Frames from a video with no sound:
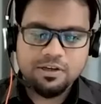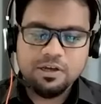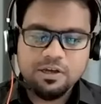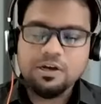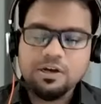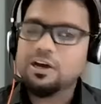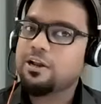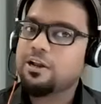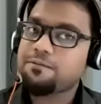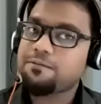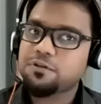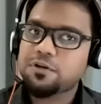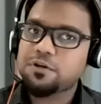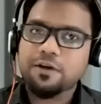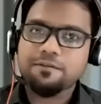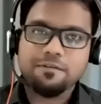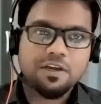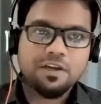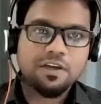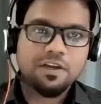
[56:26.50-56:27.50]
I love
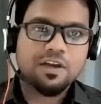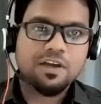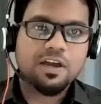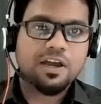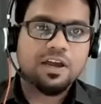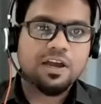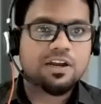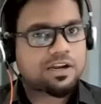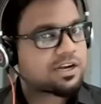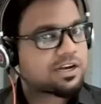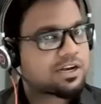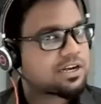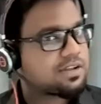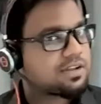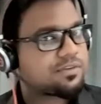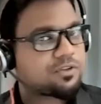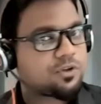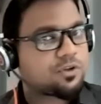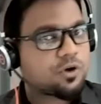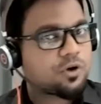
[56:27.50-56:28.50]
traveling and connecting
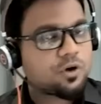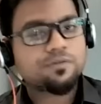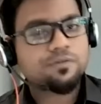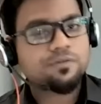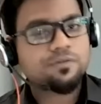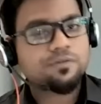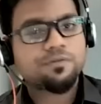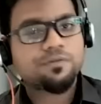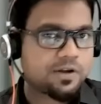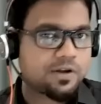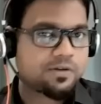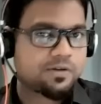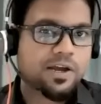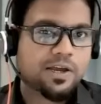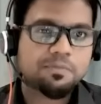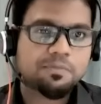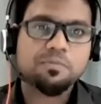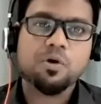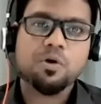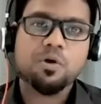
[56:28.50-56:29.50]
with all of you wherever I
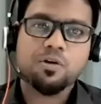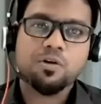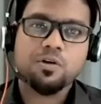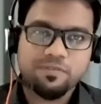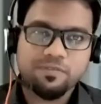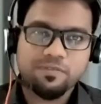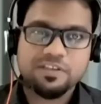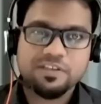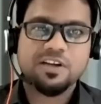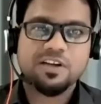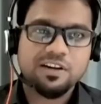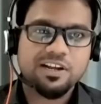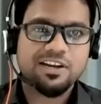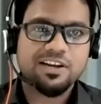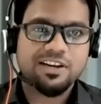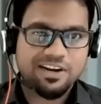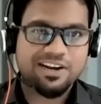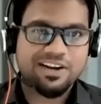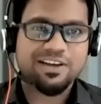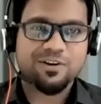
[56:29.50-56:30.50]
am on every Sunday,
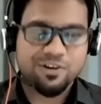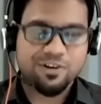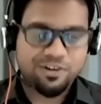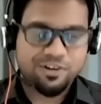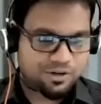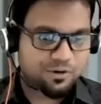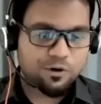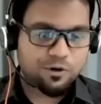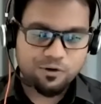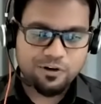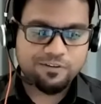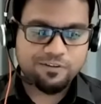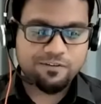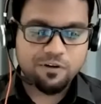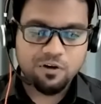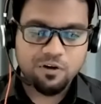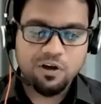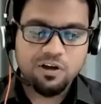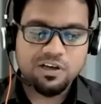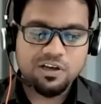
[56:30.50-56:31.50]
10 o'clock to 11
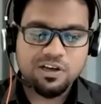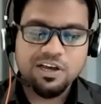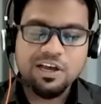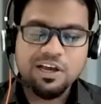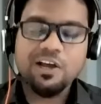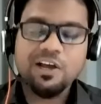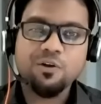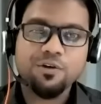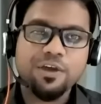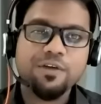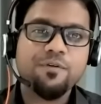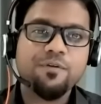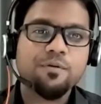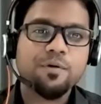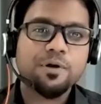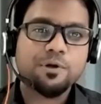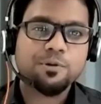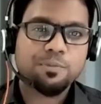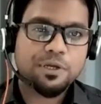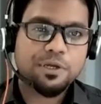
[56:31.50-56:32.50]
o'clock. Looking
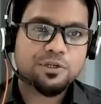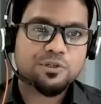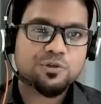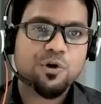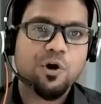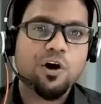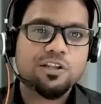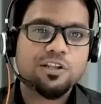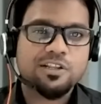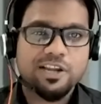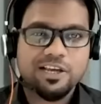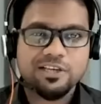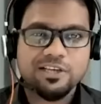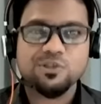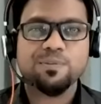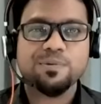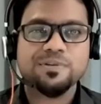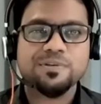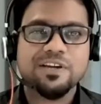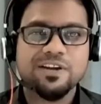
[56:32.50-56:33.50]
forward to meet you all in the next
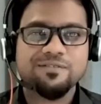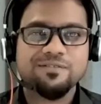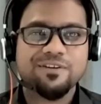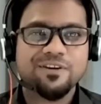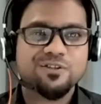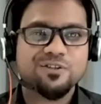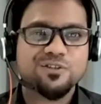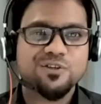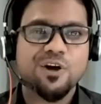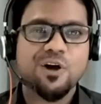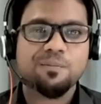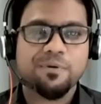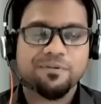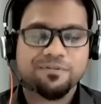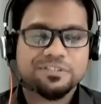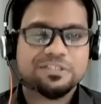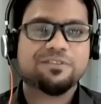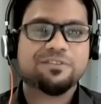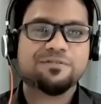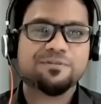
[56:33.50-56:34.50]
Super Sunday workshop of
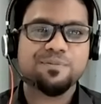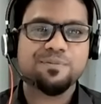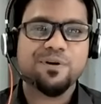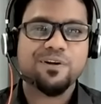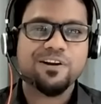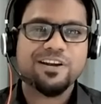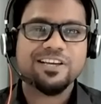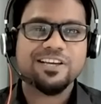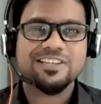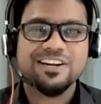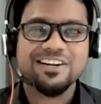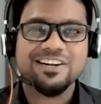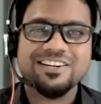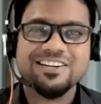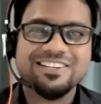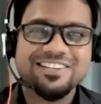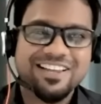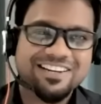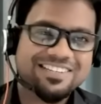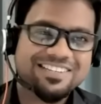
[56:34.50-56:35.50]
Staff from Politics.
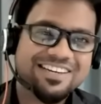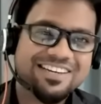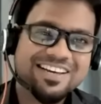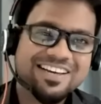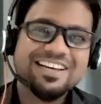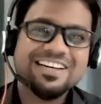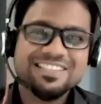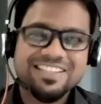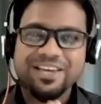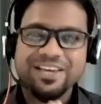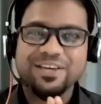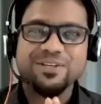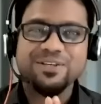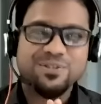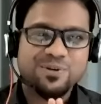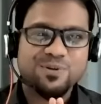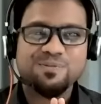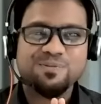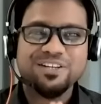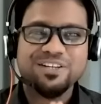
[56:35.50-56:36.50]
Until then, thank you
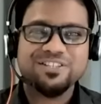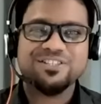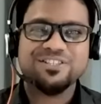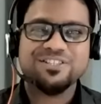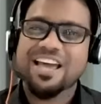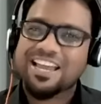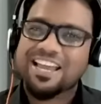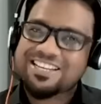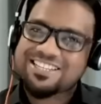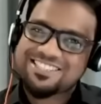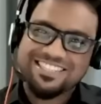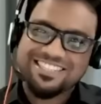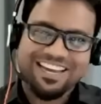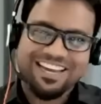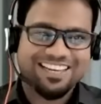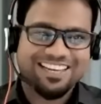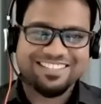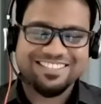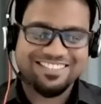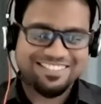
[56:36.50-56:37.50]
so much, and Jai
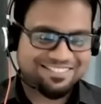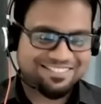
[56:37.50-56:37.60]
Hind.